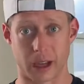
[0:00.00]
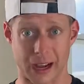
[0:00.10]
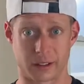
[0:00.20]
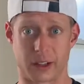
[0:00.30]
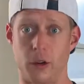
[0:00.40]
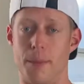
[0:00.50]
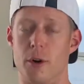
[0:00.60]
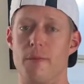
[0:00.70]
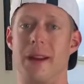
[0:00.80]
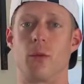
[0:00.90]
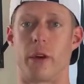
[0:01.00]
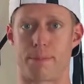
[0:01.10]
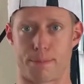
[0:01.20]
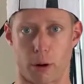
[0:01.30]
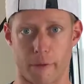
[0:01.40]
execute a movement with
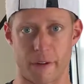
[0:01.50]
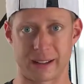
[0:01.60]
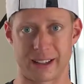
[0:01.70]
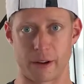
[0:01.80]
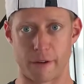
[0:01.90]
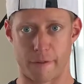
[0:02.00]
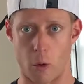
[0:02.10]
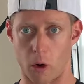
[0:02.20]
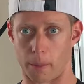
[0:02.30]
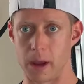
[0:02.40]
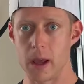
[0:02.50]
perfect form.